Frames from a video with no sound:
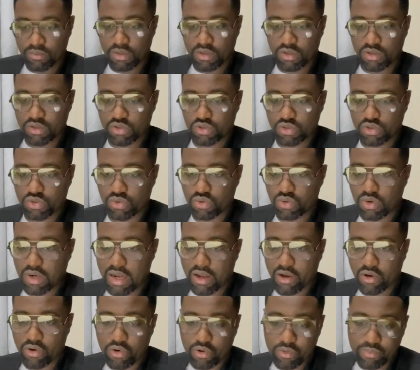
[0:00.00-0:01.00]
So I
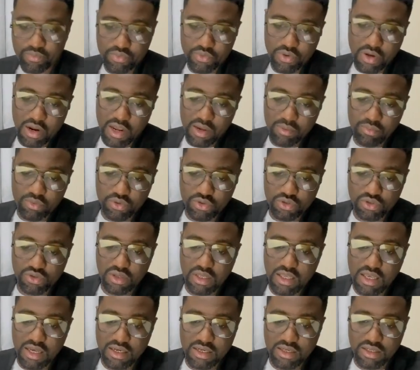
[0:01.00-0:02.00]
hope you are able to
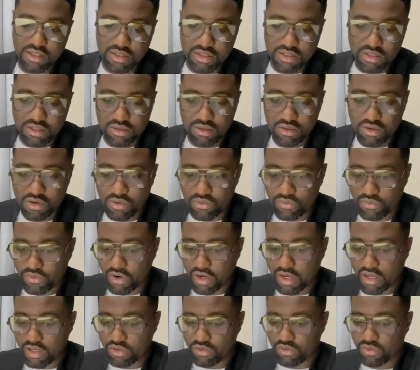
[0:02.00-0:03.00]
get this. Don't
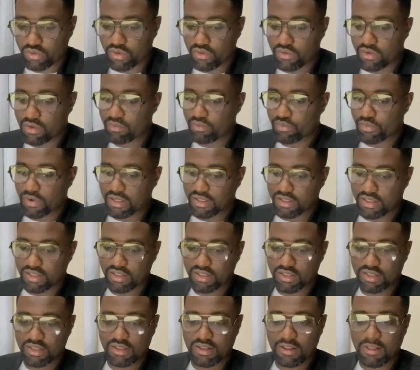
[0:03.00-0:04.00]
forget to even
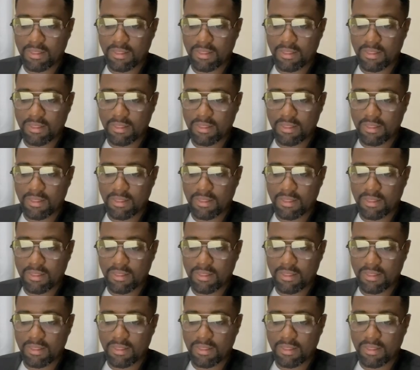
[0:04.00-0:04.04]
practice,